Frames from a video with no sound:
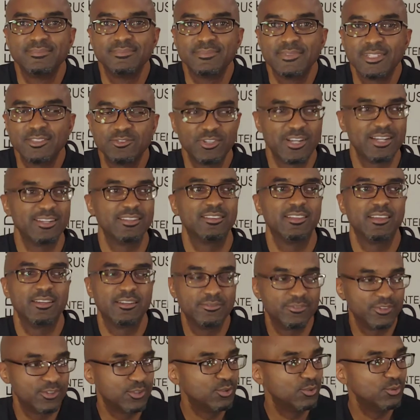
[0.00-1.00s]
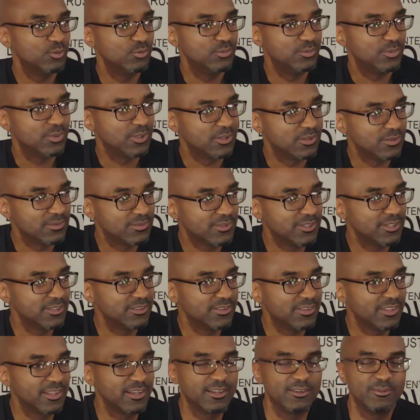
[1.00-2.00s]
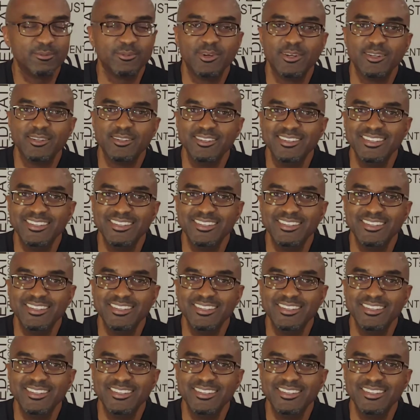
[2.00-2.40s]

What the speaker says: Try to think of a cool word, couldn't think of one.